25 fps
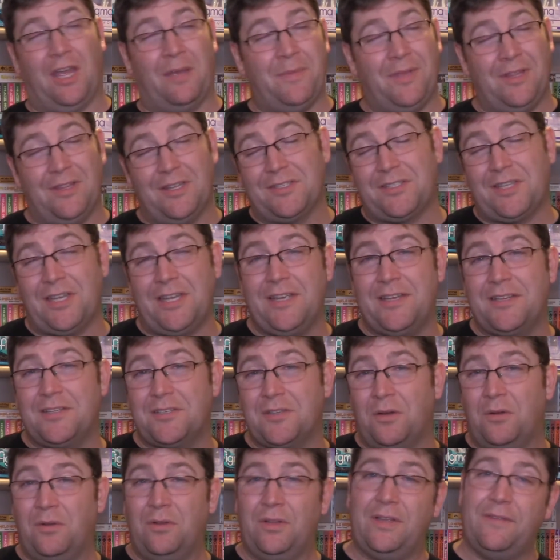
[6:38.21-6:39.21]
I mean, this is
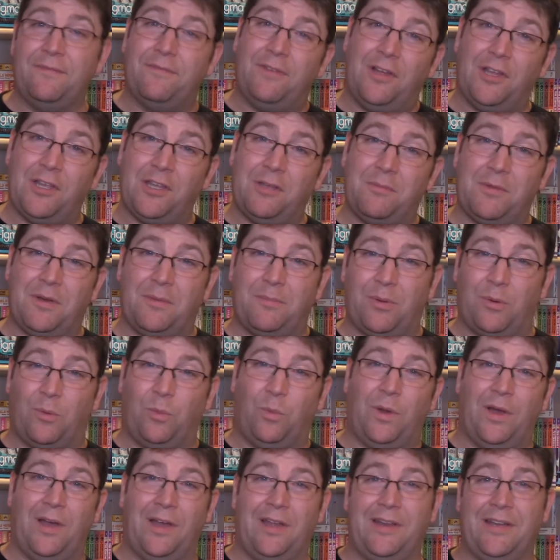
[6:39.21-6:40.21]
only volume number
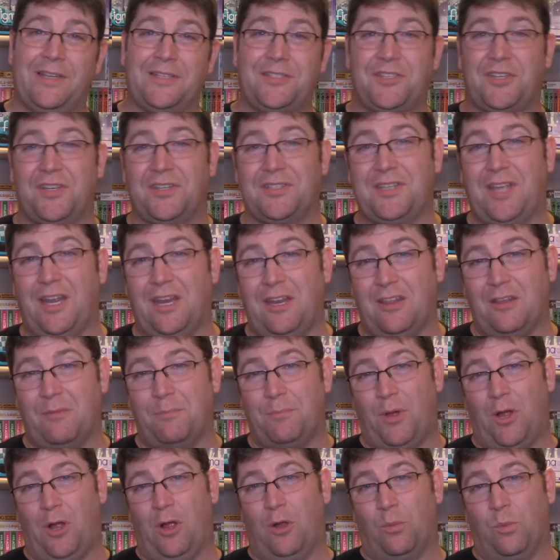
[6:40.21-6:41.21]
one. It's just getting the
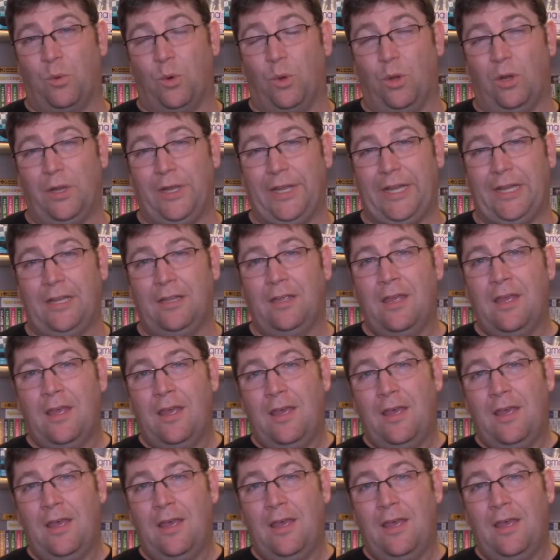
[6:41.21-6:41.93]
ball rolling.